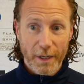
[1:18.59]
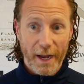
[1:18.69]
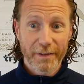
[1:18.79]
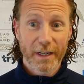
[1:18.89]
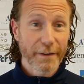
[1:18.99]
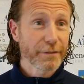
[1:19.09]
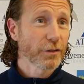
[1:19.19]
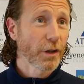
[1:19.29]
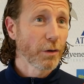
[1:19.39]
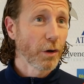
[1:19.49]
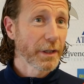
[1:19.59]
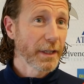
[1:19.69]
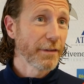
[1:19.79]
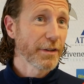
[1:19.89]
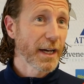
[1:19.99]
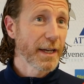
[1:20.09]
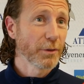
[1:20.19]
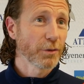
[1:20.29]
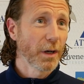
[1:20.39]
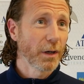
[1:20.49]
having led for so long in the other game
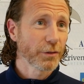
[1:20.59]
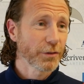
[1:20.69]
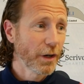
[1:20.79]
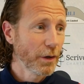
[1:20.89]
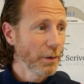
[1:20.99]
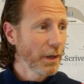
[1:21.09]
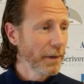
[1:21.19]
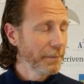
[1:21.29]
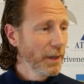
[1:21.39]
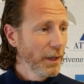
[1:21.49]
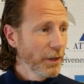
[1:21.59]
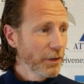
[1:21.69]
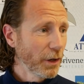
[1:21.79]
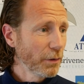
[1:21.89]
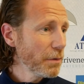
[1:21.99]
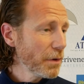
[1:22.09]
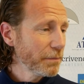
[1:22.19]
as well. So um, you know,